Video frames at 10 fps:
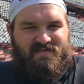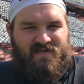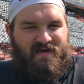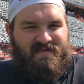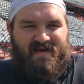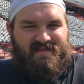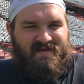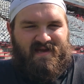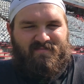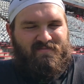so I
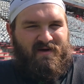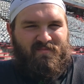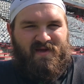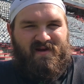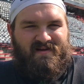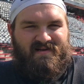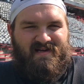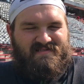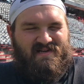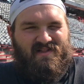think I'll be here
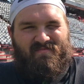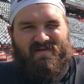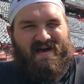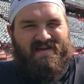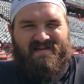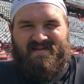as an alumni,